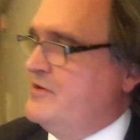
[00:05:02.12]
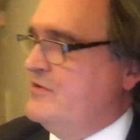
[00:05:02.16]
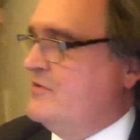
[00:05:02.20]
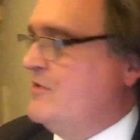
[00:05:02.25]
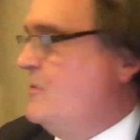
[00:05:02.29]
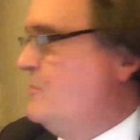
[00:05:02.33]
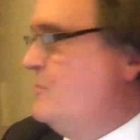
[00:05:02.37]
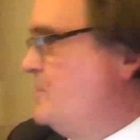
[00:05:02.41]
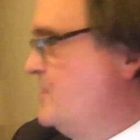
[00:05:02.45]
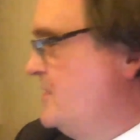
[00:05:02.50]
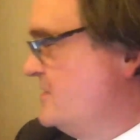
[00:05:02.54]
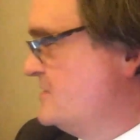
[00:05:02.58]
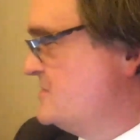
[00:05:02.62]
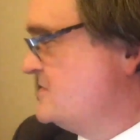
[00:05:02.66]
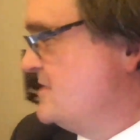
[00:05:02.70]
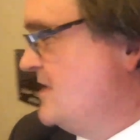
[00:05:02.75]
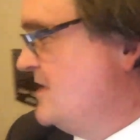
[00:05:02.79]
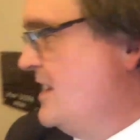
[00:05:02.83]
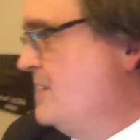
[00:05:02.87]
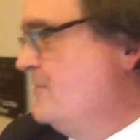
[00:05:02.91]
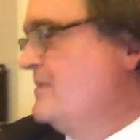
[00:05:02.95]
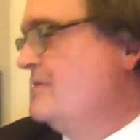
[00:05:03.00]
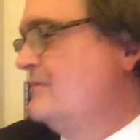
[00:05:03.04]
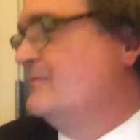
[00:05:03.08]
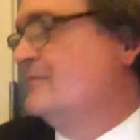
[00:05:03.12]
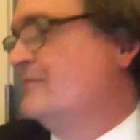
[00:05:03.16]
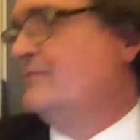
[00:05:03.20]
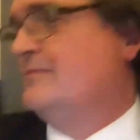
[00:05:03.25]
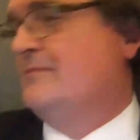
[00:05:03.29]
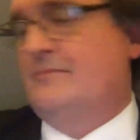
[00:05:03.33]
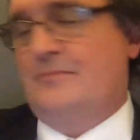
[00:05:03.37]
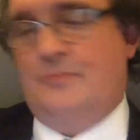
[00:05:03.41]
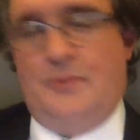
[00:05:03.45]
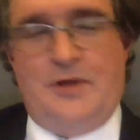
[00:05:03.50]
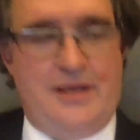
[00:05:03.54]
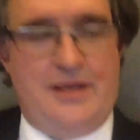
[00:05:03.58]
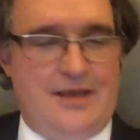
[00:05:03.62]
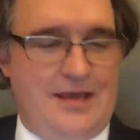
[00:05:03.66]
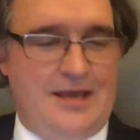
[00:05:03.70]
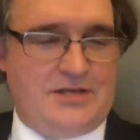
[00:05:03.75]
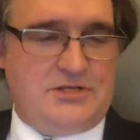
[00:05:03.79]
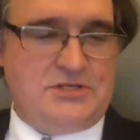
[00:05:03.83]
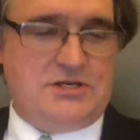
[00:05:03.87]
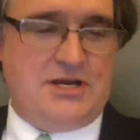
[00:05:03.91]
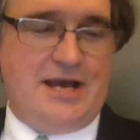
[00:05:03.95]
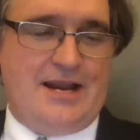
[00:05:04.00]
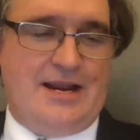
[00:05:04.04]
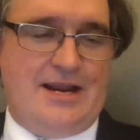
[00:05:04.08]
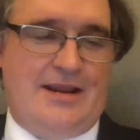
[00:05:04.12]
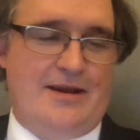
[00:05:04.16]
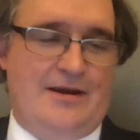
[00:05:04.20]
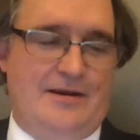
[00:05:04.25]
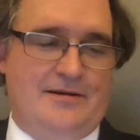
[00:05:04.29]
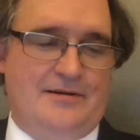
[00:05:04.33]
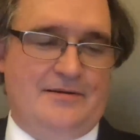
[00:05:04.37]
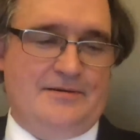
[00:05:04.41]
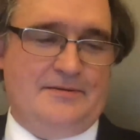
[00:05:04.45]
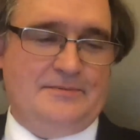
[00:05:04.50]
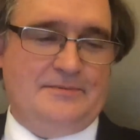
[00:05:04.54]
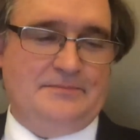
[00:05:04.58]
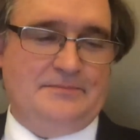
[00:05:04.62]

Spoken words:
your opening statement, we can get you out of here.